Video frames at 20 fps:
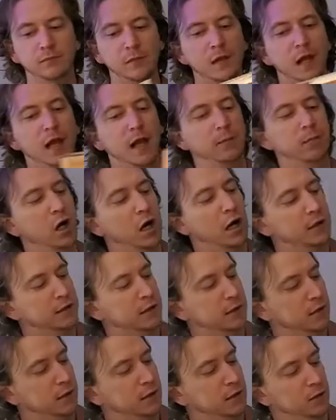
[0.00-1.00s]
I bought
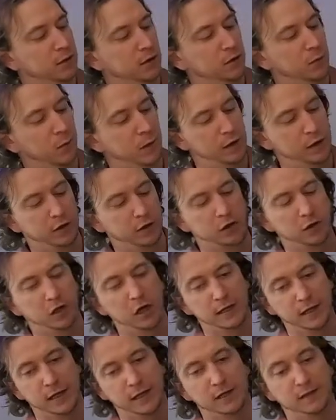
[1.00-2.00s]
Where the
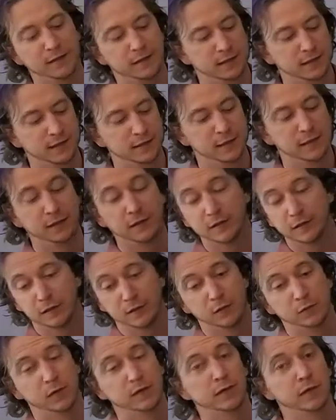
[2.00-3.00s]
Crawdads Sing. This is
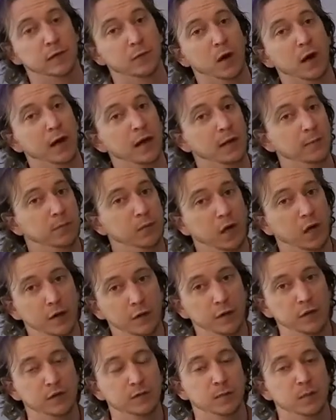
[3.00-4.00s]
the reason why I bought
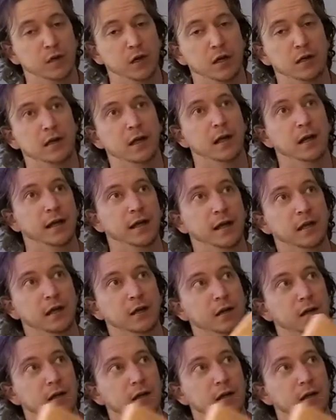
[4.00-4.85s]
this book. I